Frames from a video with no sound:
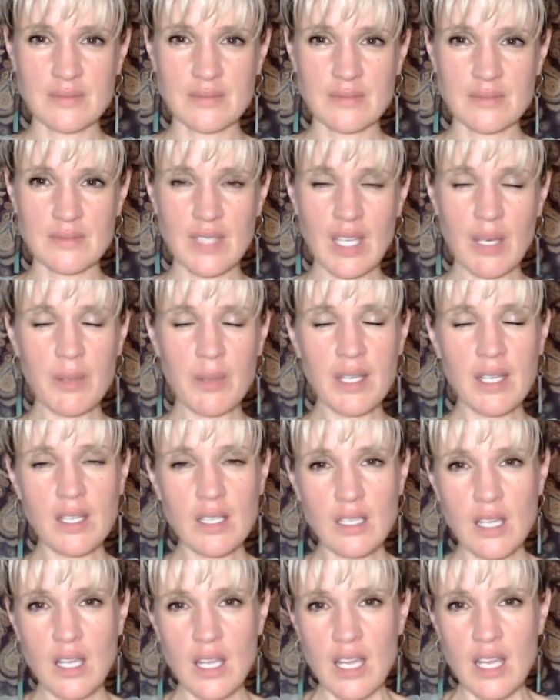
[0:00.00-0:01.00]
yeah, we can,
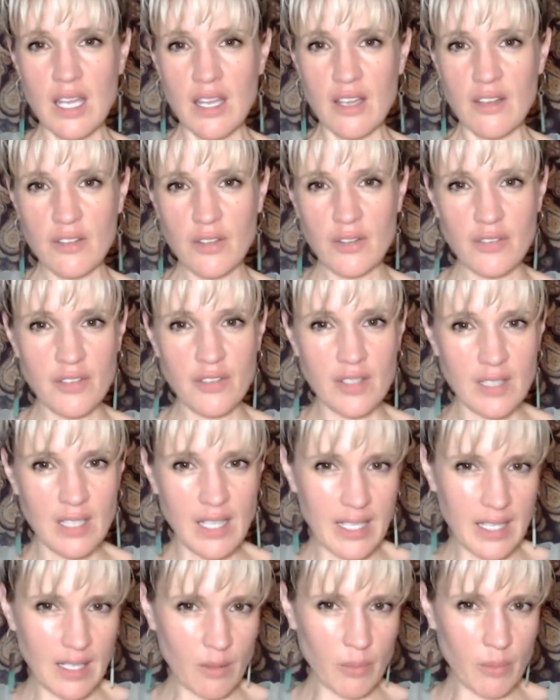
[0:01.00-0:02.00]
if you feel
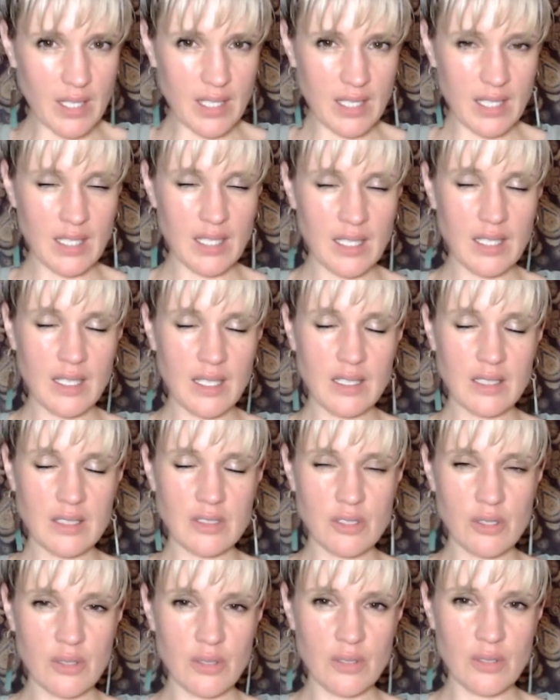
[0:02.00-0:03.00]
like it, we can
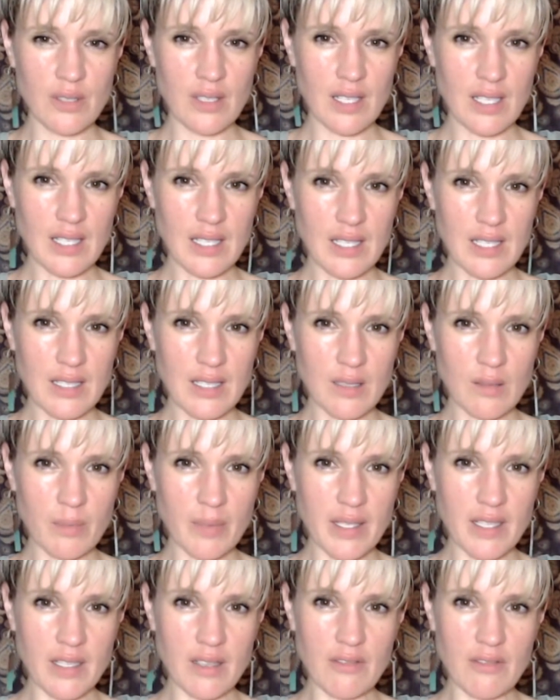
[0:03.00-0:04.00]
do a little bit
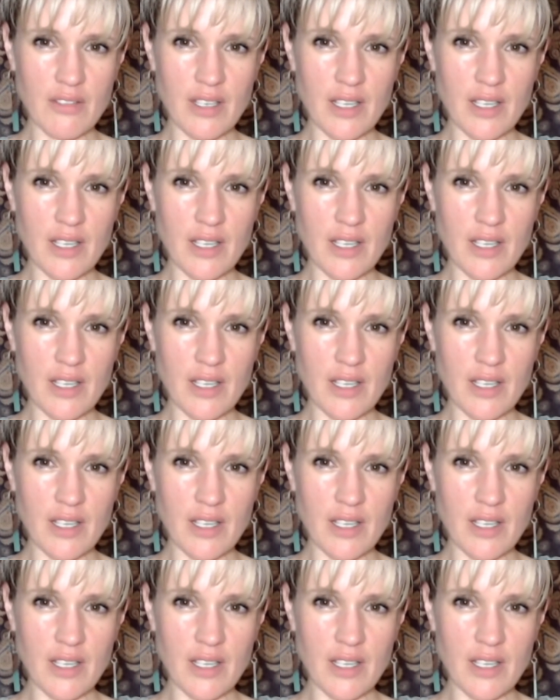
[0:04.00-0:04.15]
of